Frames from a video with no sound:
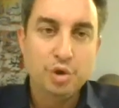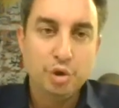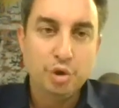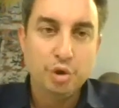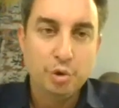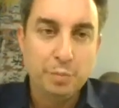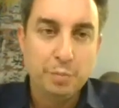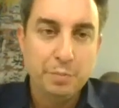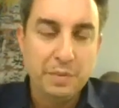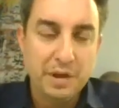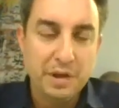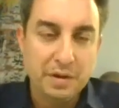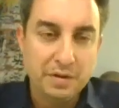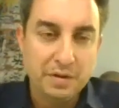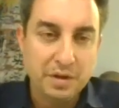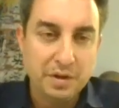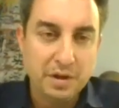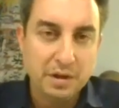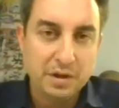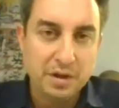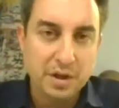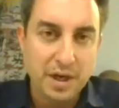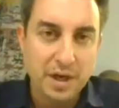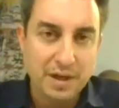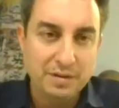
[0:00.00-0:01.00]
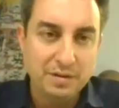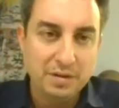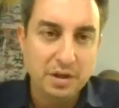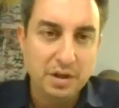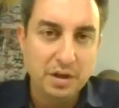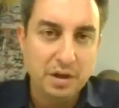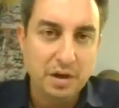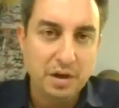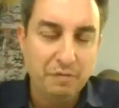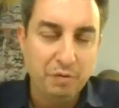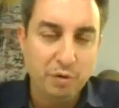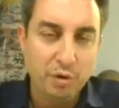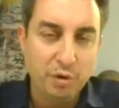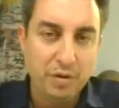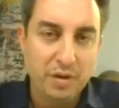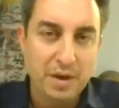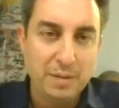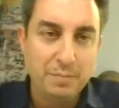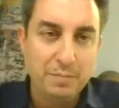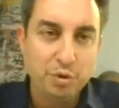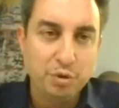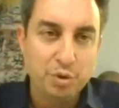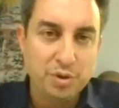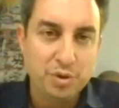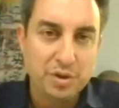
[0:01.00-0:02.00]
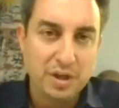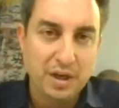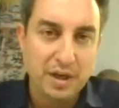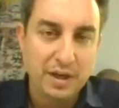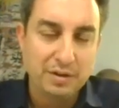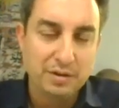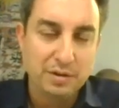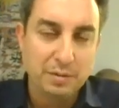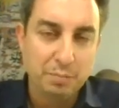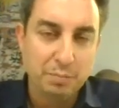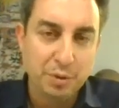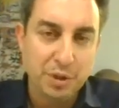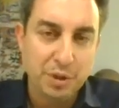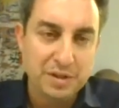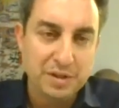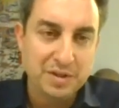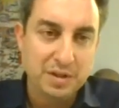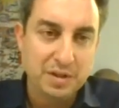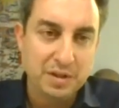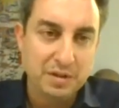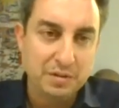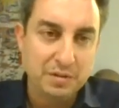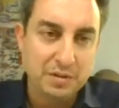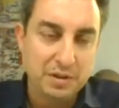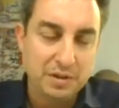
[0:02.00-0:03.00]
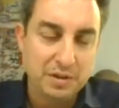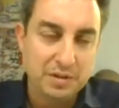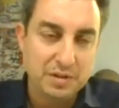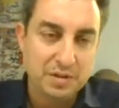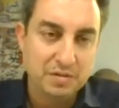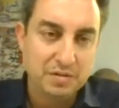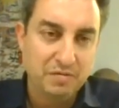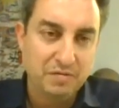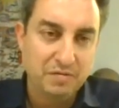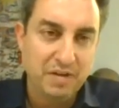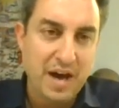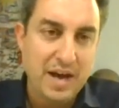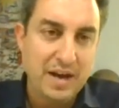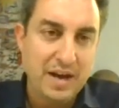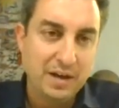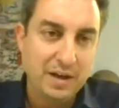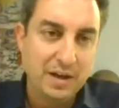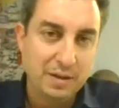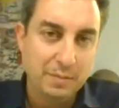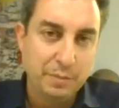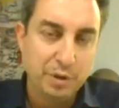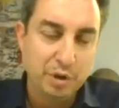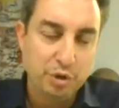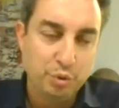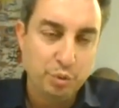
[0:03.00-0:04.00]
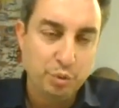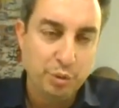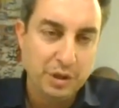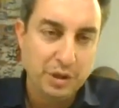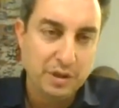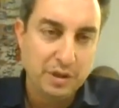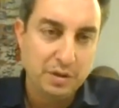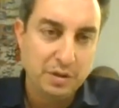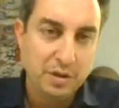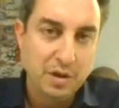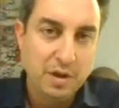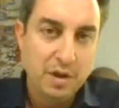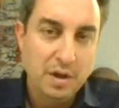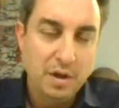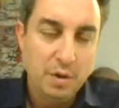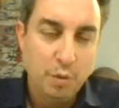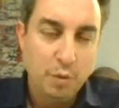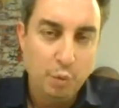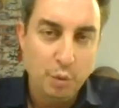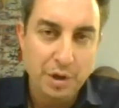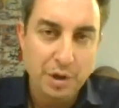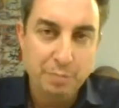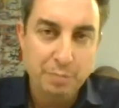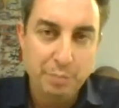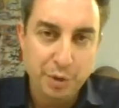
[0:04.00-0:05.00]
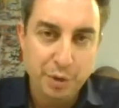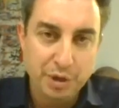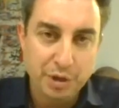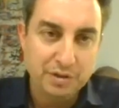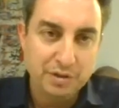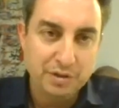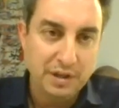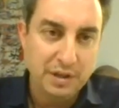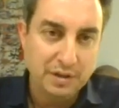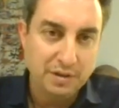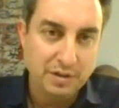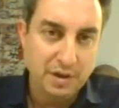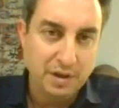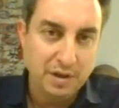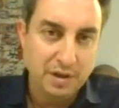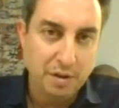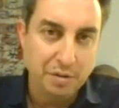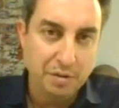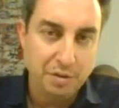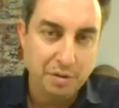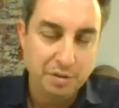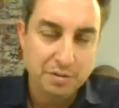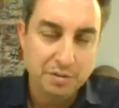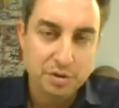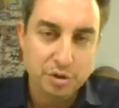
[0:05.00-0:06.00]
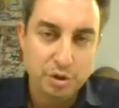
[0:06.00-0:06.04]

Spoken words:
So the criteria for them to select the president is varying between one party and the other.